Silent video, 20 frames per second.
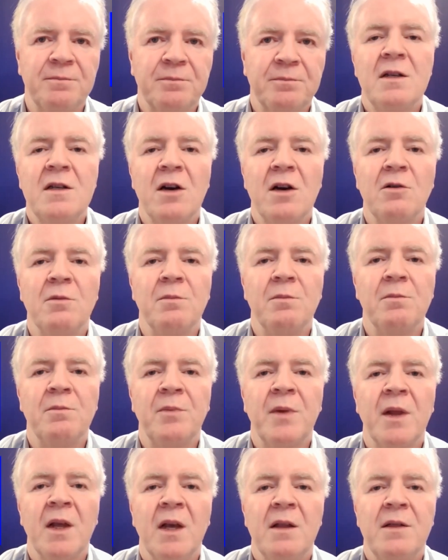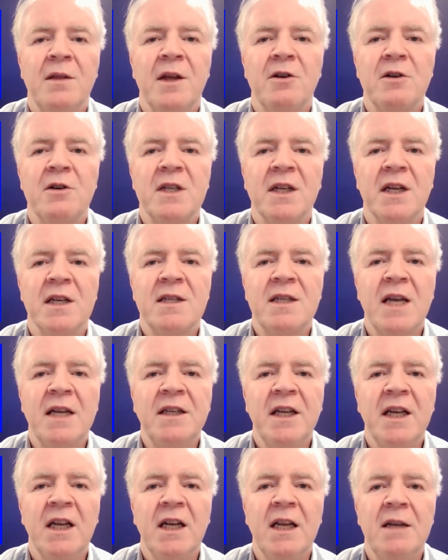So there is an
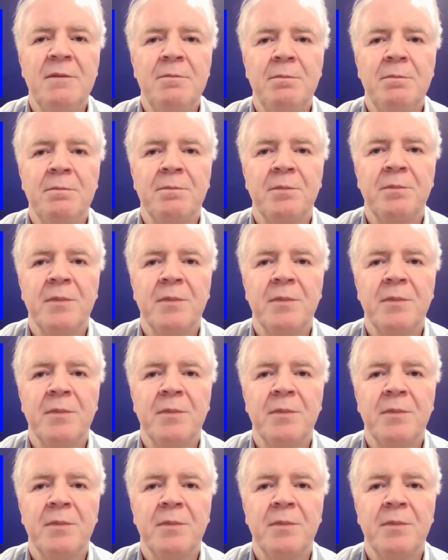ascending limb,